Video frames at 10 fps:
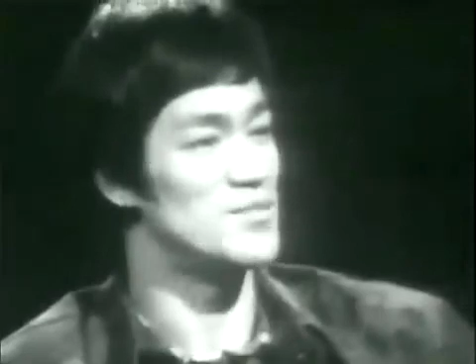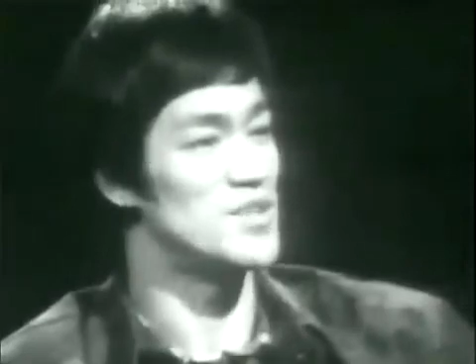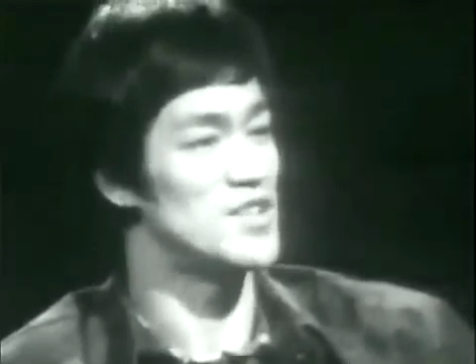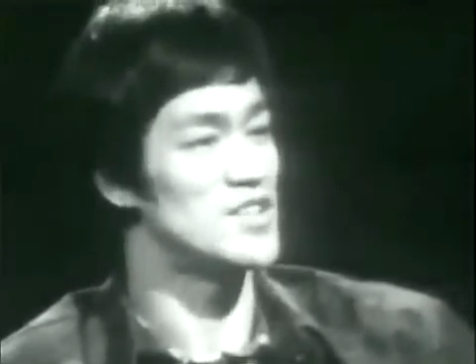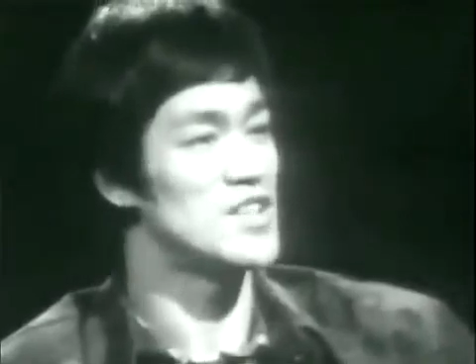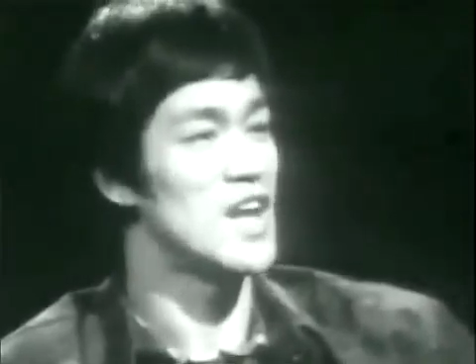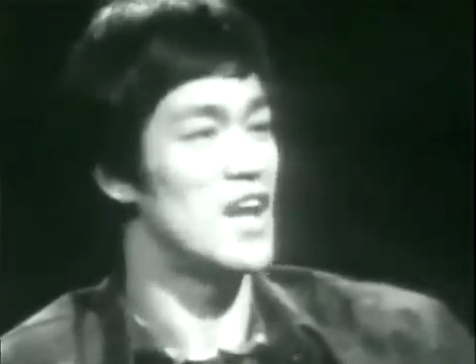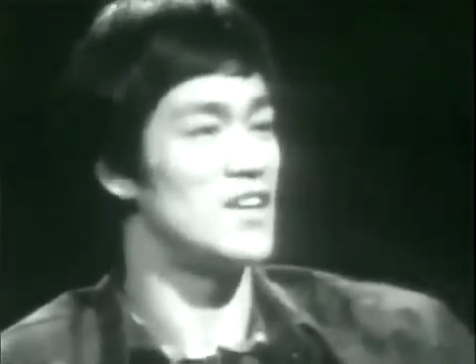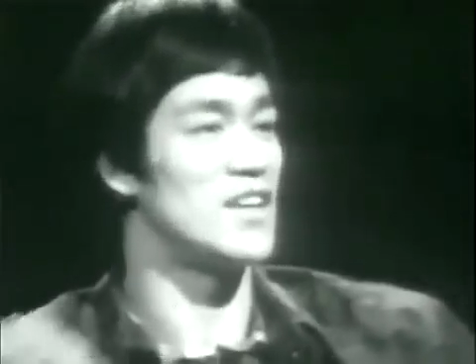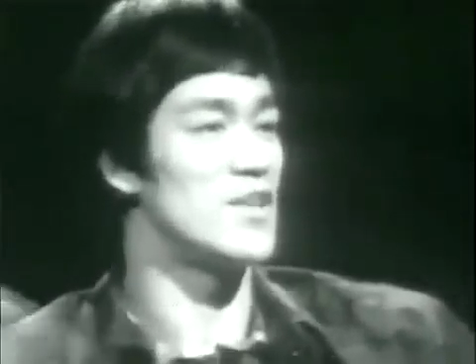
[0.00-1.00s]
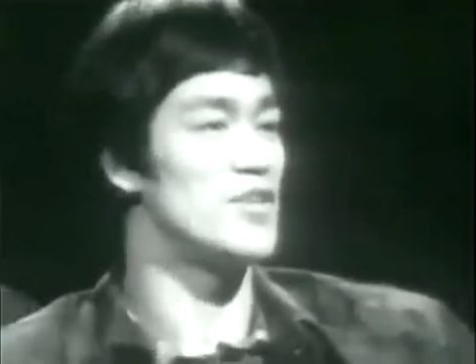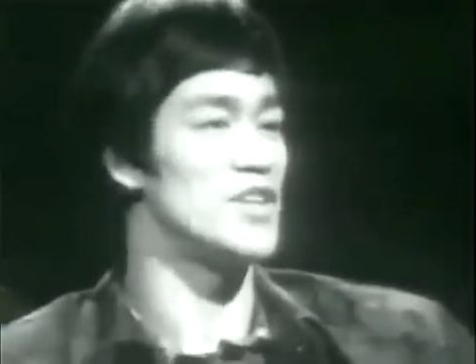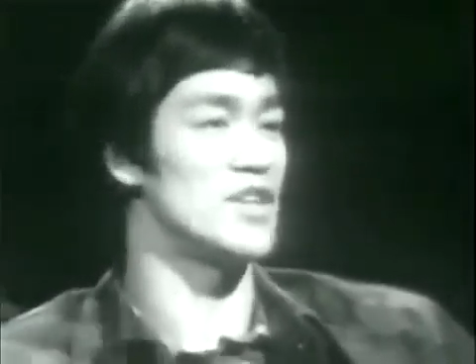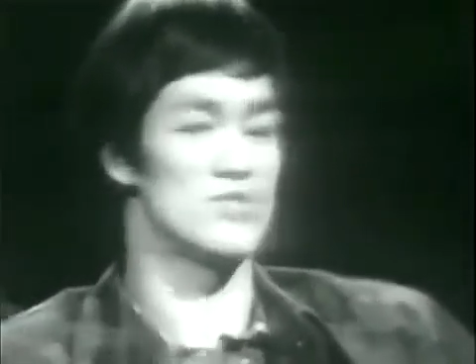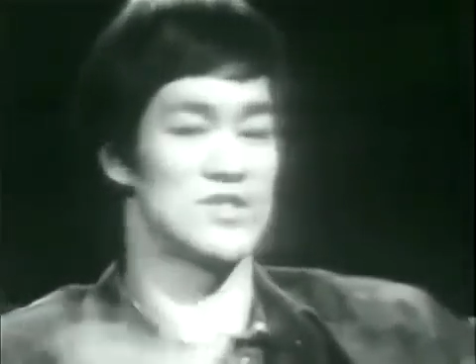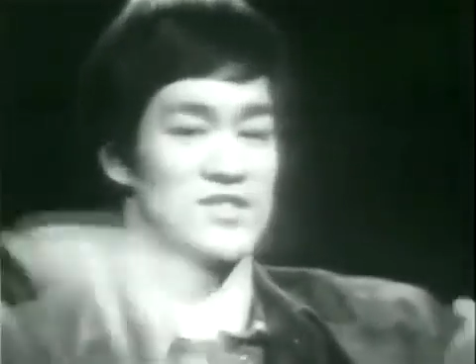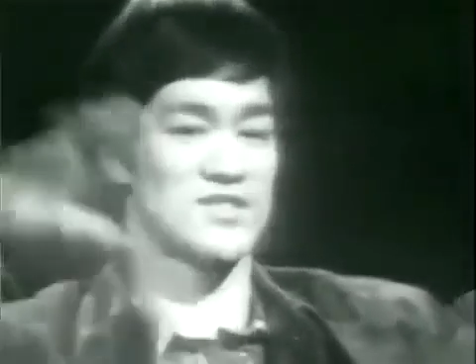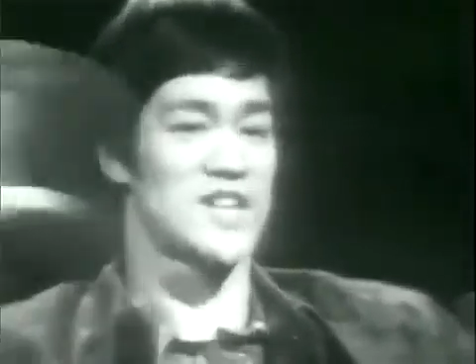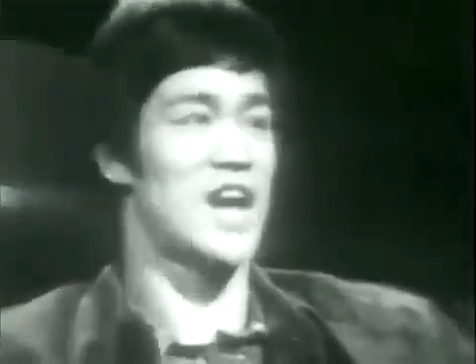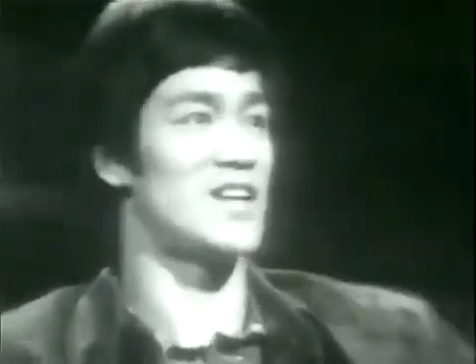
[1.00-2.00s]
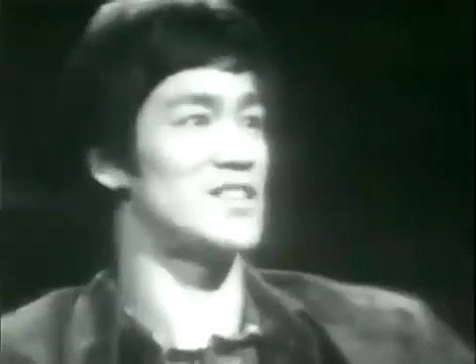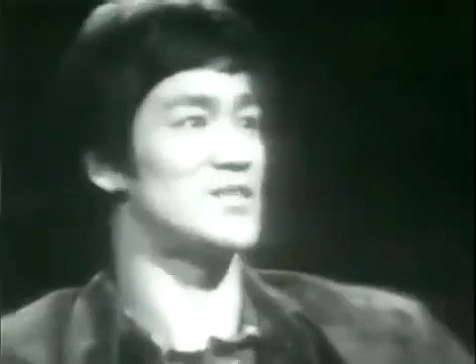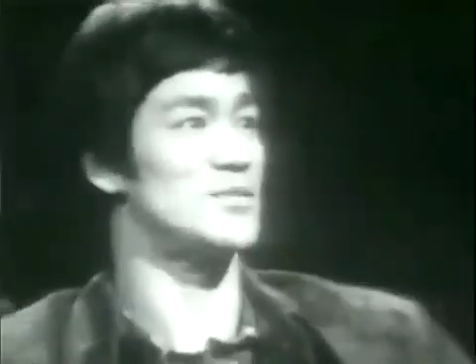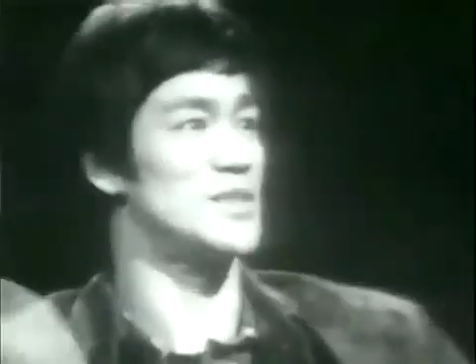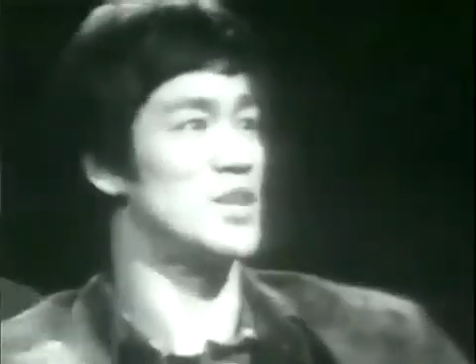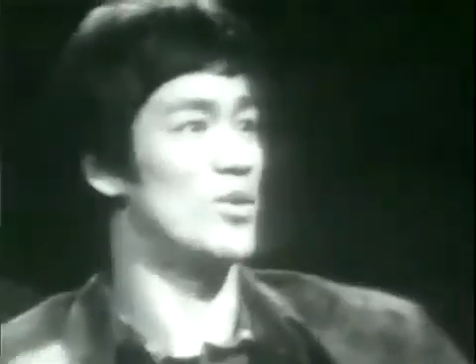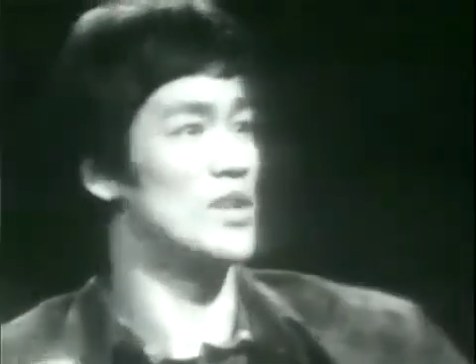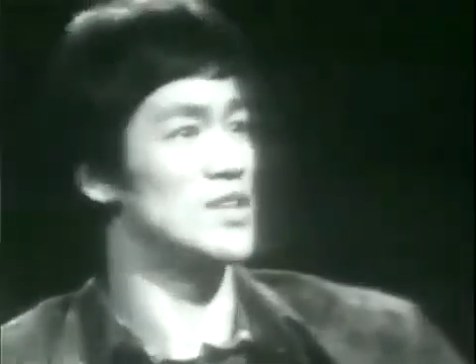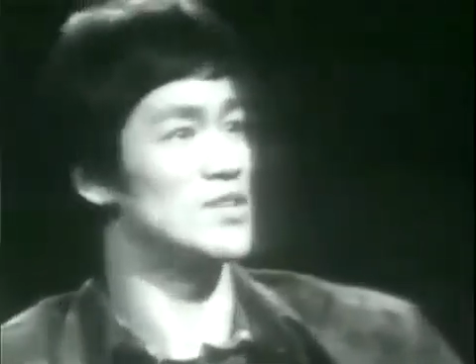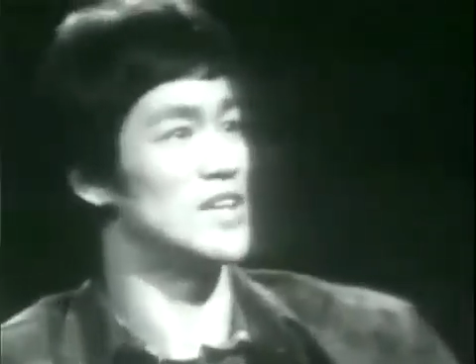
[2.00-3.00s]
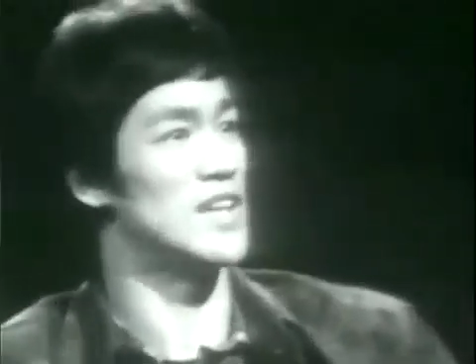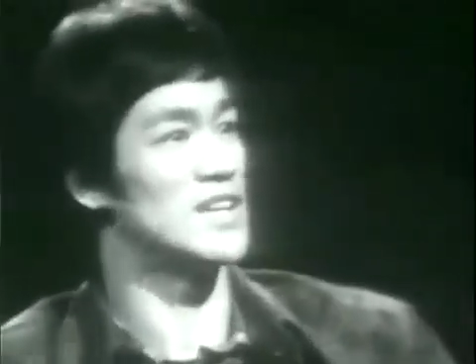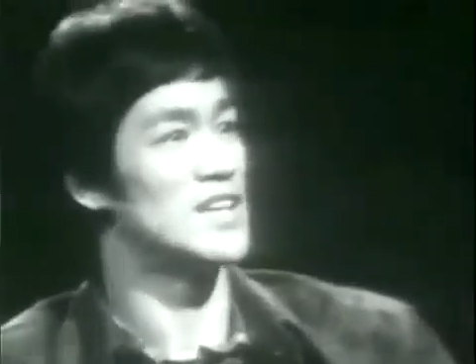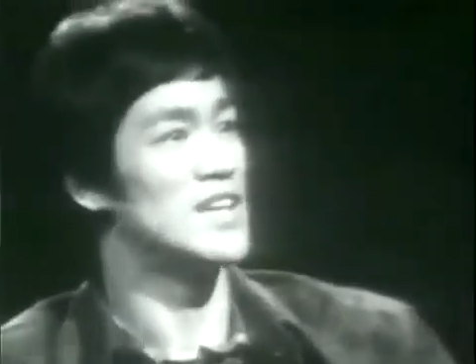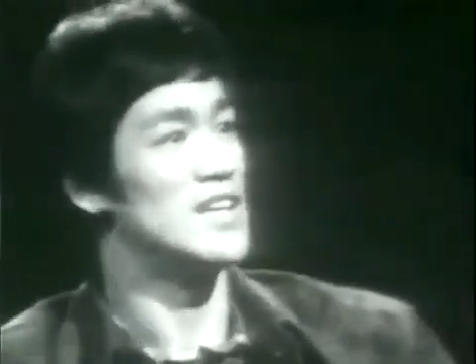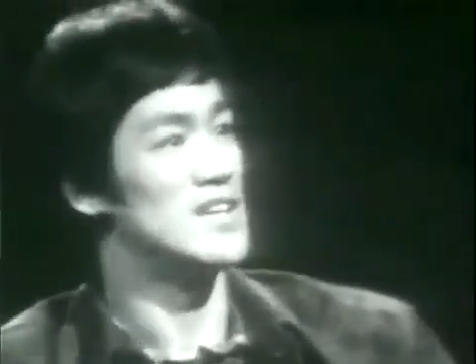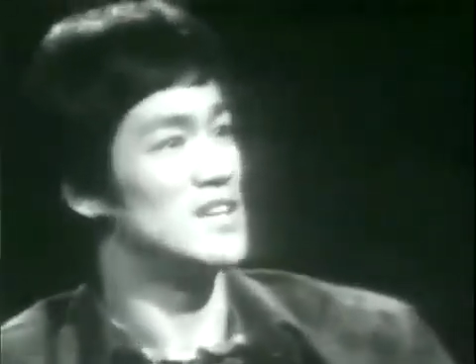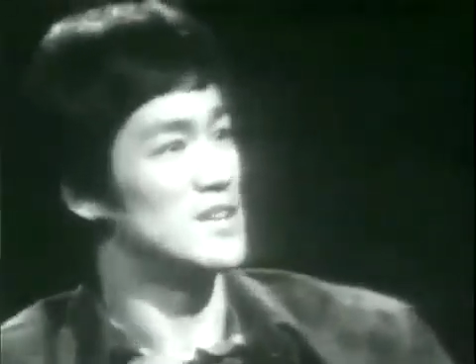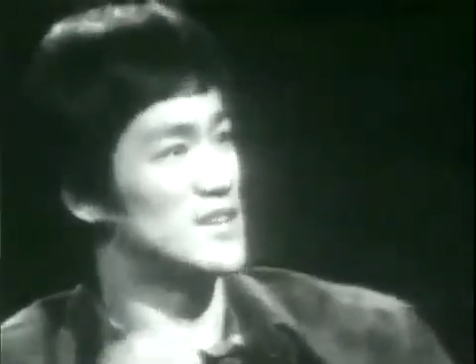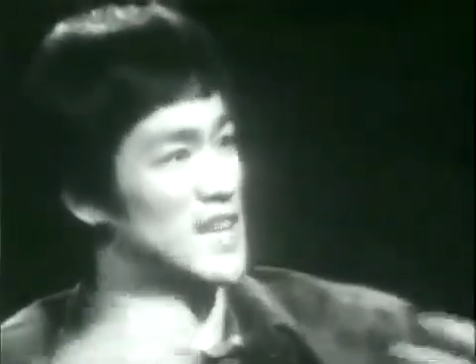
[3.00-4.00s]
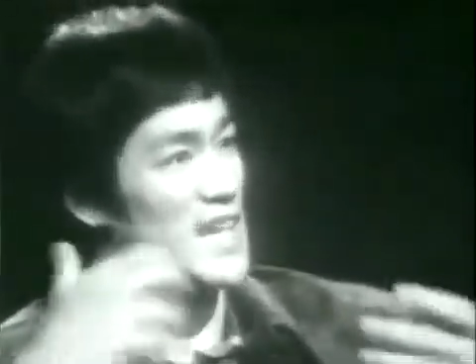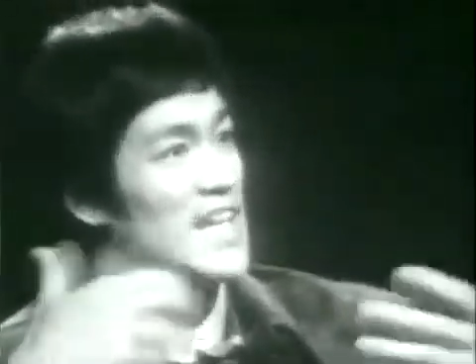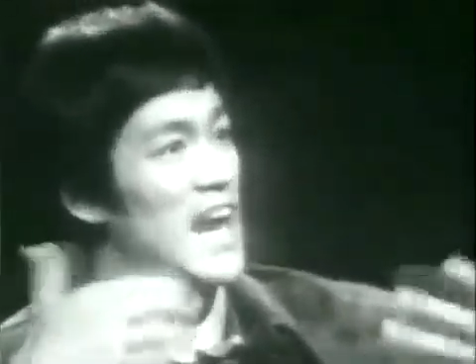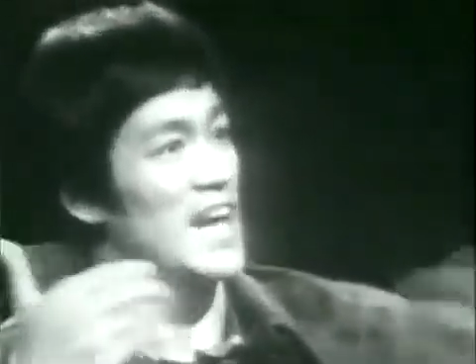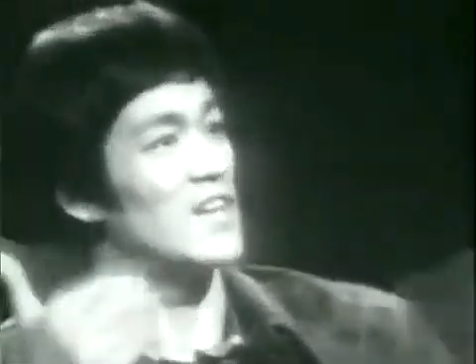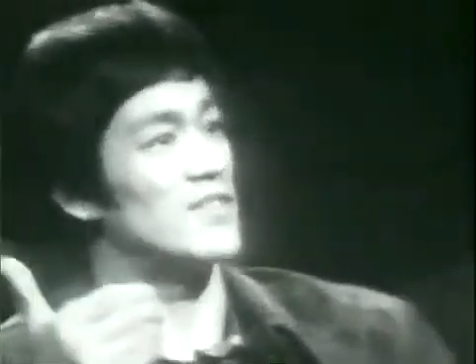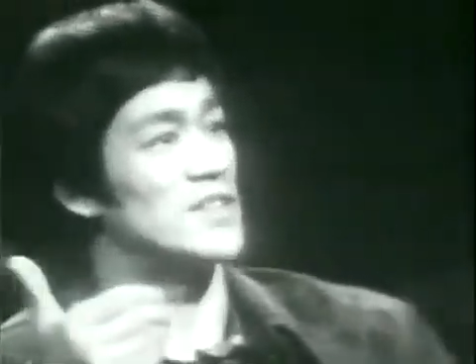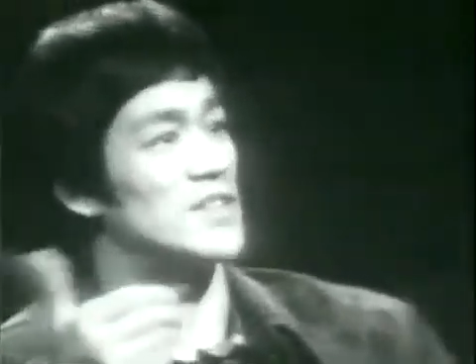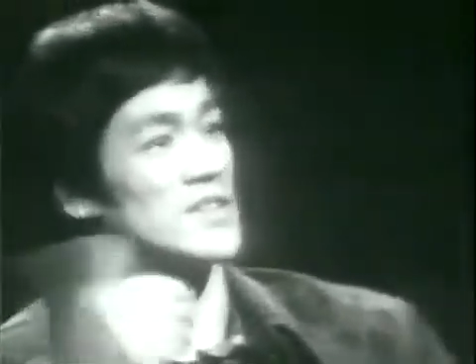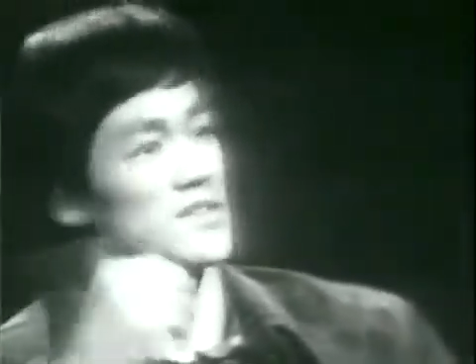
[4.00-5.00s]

because, and then everything was started to be going into that, you know, that kind of